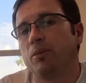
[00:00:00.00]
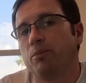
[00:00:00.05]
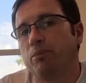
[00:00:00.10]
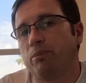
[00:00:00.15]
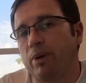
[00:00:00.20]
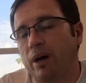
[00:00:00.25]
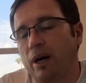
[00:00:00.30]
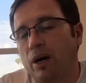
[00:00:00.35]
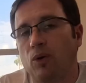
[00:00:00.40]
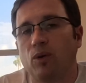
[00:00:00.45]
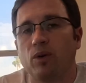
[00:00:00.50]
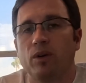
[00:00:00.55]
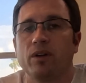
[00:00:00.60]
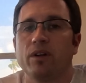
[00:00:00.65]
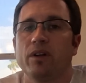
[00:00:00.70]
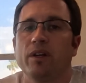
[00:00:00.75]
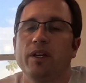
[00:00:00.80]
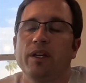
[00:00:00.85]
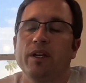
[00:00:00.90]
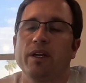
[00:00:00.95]
power
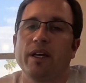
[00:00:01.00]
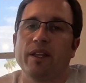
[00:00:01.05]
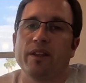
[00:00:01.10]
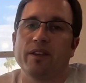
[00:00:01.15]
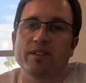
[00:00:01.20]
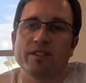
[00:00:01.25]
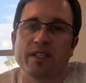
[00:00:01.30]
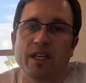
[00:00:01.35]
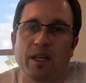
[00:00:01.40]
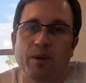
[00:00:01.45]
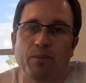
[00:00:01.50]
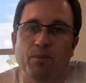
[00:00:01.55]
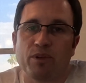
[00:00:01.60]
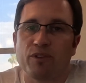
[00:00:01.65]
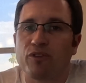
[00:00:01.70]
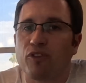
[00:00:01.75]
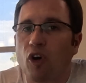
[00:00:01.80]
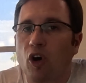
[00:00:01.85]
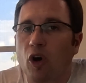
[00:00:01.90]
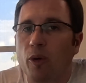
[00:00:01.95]
and the same
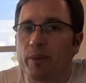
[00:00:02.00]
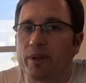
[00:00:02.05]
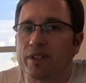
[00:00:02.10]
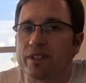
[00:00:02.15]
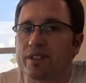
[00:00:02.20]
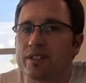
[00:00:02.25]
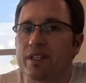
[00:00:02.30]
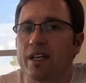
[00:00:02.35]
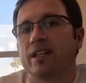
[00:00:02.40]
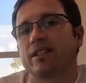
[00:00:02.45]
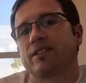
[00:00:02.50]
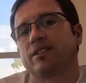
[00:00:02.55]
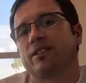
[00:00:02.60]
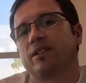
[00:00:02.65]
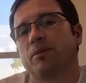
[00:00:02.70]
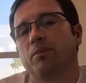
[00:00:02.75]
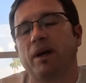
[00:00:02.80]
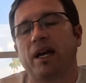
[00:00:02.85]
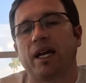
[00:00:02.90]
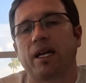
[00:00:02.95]
performance as the
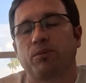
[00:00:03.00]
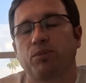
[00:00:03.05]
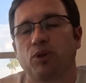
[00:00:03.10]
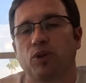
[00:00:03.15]
Mac